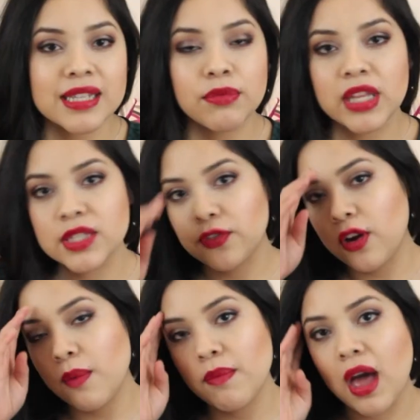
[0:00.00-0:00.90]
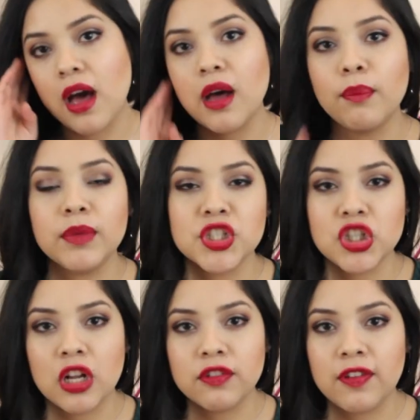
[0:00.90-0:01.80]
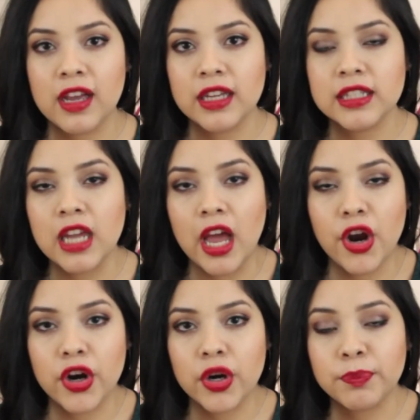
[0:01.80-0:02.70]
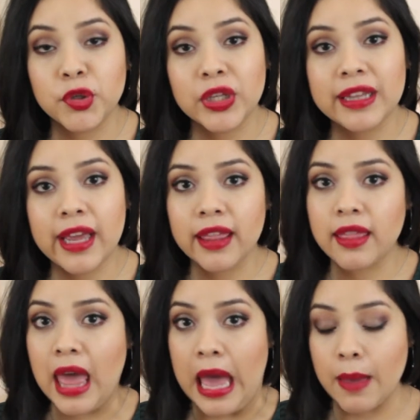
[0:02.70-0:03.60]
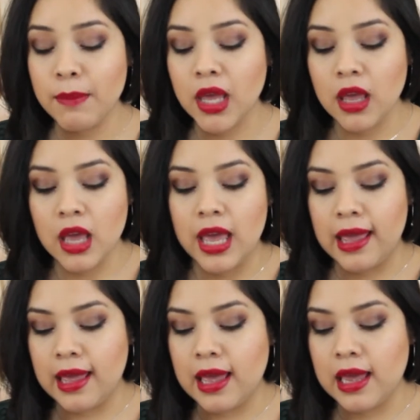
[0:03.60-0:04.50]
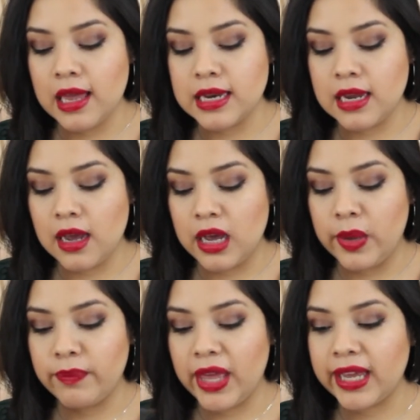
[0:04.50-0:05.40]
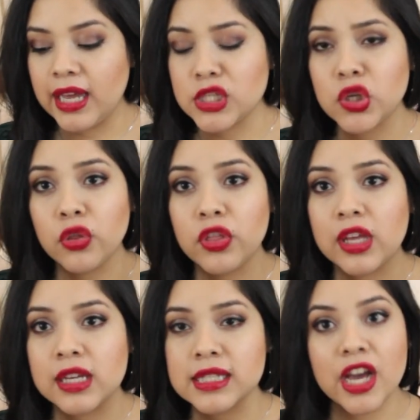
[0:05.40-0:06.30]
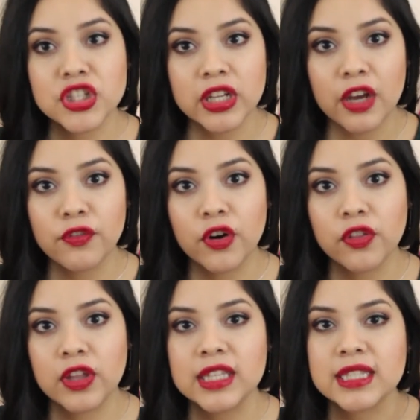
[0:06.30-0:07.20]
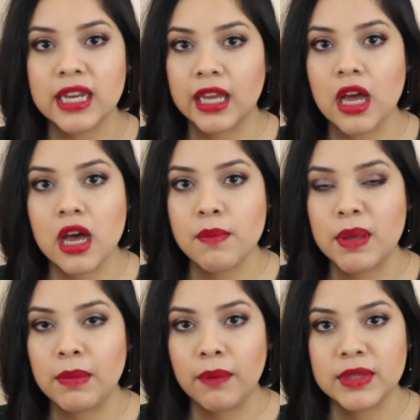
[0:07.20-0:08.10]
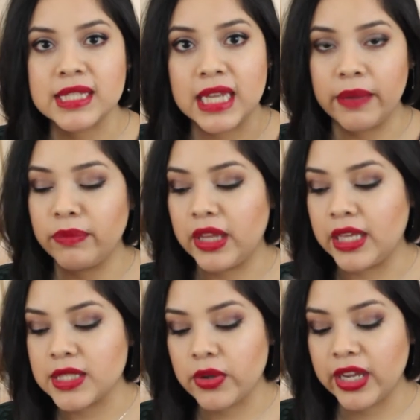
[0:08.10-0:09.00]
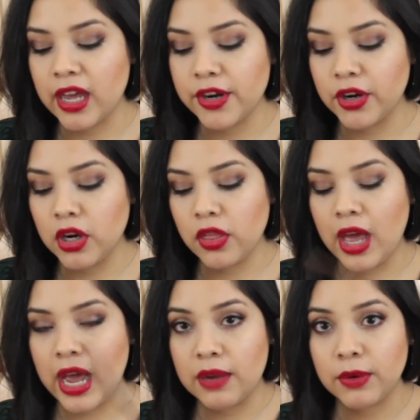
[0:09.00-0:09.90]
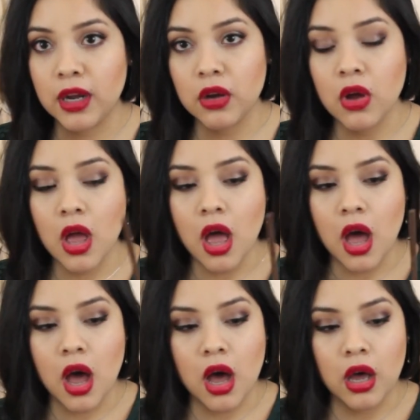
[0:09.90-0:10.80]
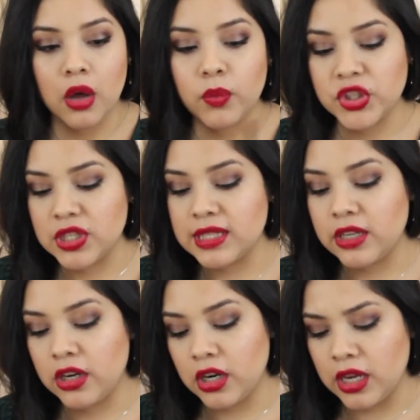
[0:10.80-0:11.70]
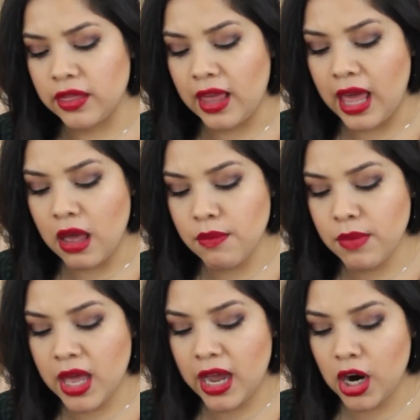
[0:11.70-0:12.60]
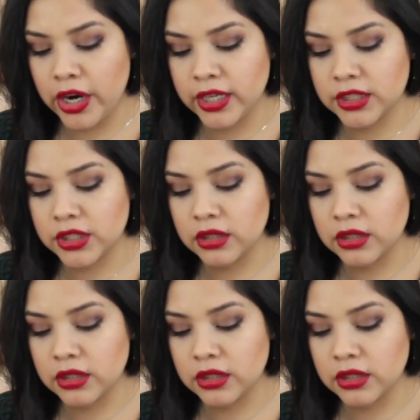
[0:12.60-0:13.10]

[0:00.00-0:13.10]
got some things from um, Michelle Phan, her beauty line EM and um, I got two things. I actually got four things and I got my mom the same thing. So I got her the eyebrow uh, which is their the EM Art